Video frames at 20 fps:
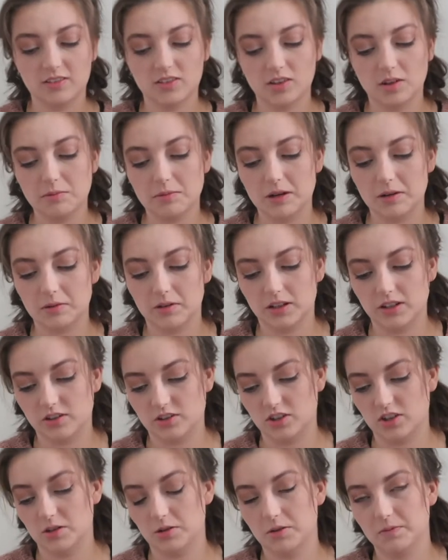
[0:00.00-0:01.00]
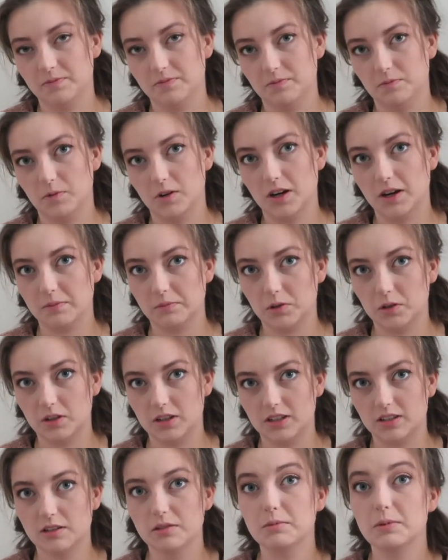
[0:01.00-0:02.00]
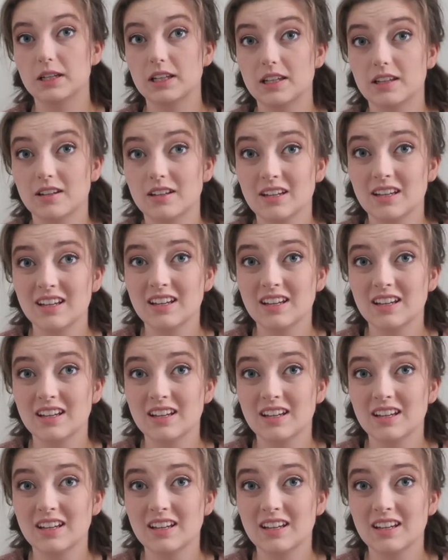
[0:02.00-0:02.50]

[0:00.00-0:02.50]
So I'm not really sure where I'm going to be